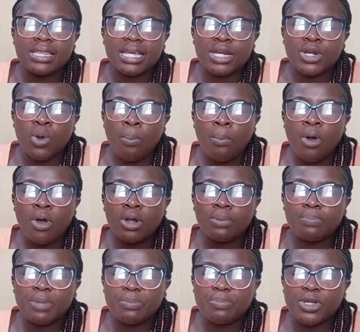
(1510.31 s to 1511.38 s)
The normal
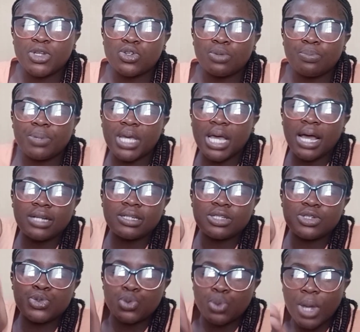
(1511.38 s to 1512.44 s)
BP should be at
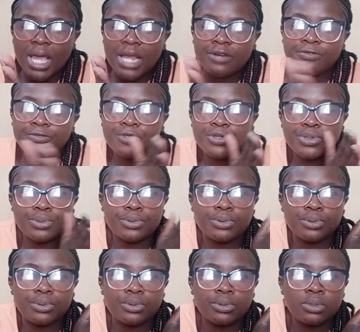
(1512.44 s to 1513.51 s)
12
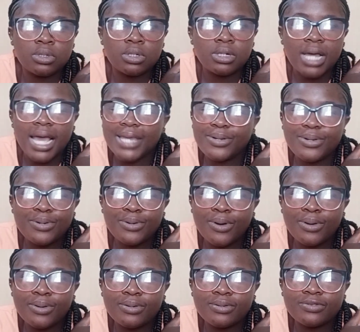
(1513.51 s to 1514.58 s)
to, I don't
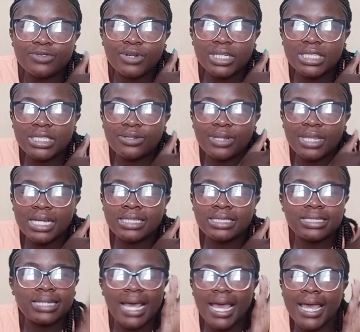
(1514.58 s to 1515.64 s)
know, 14 or
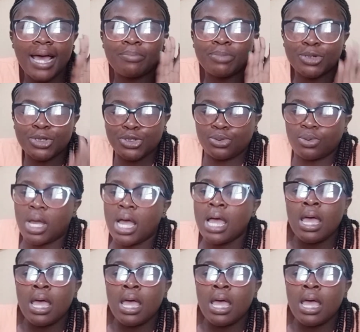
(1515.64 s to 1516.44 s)
13, I am not sure.